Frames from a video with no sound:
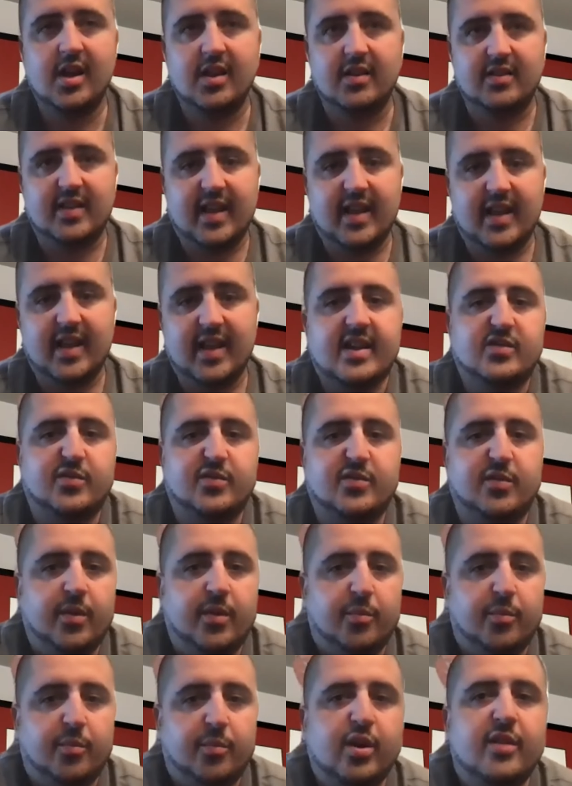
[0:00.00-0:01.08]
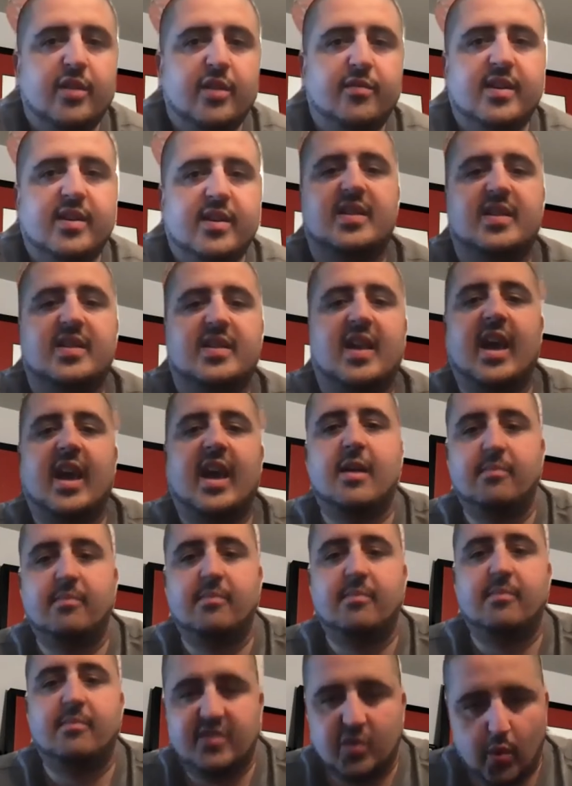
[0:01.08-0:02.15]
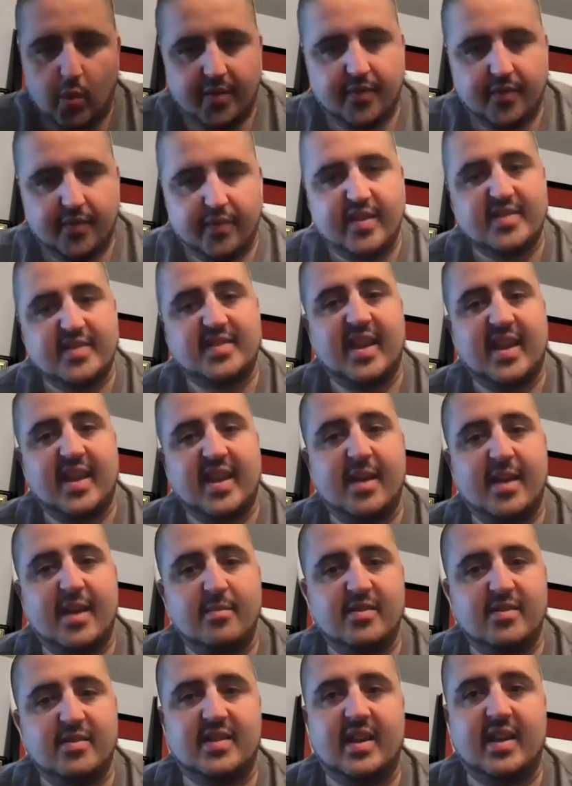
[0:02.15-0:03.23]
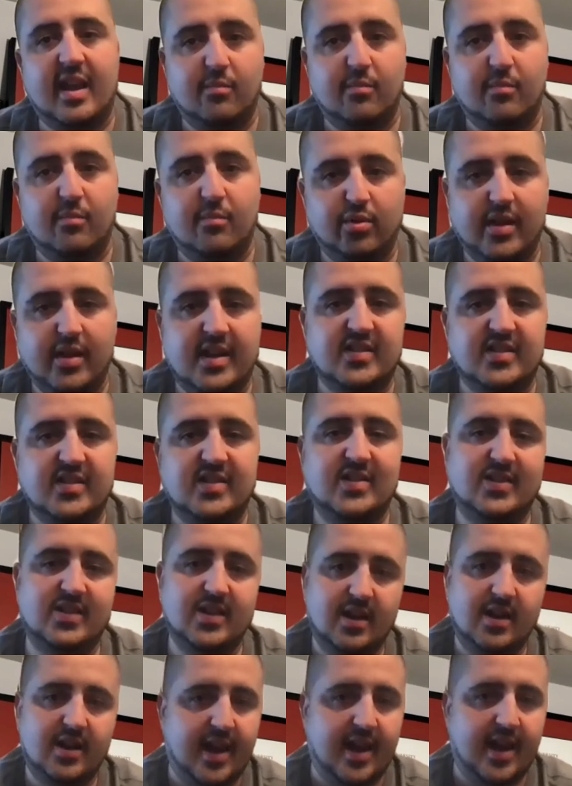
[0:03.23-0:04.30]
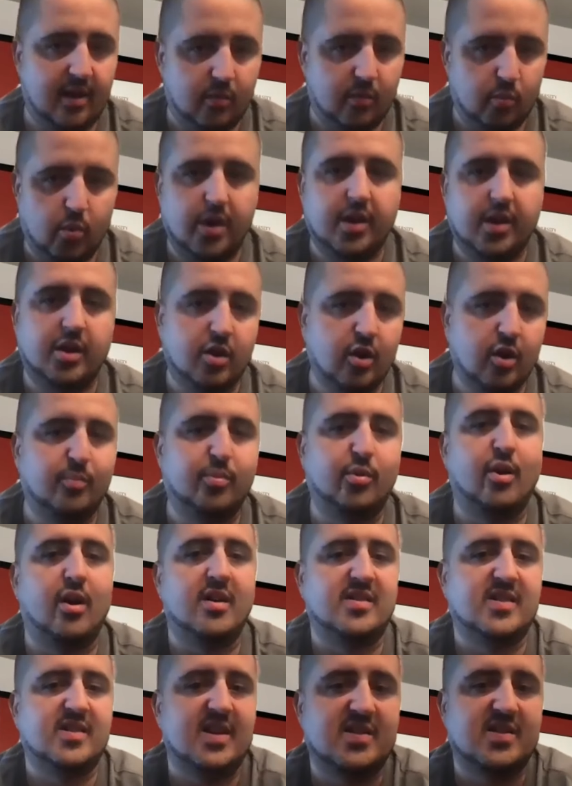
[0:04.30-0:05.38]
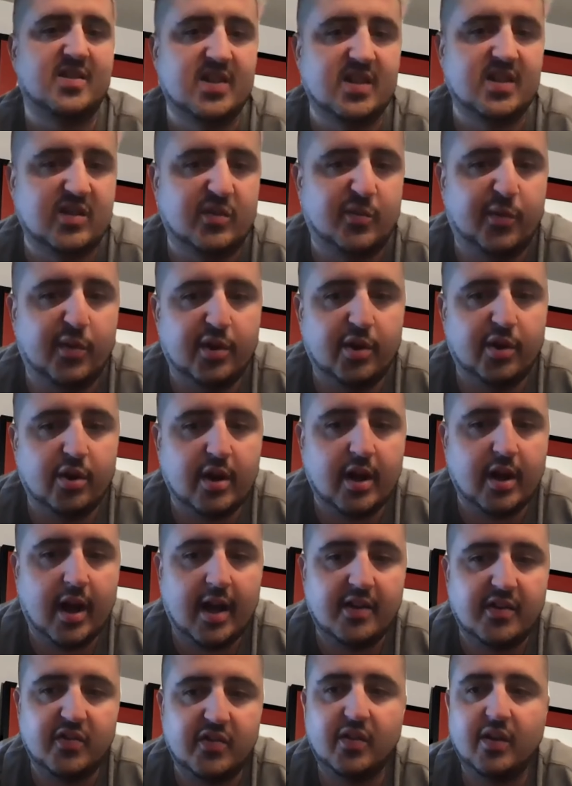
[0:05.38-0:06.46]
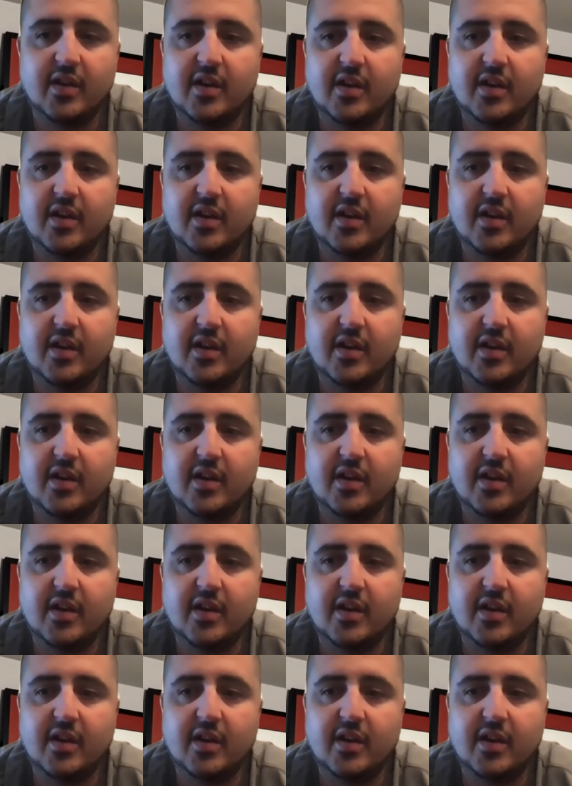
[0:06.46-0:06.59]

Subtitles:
days from the previous game to when this game is taking place and what your process is for your guys.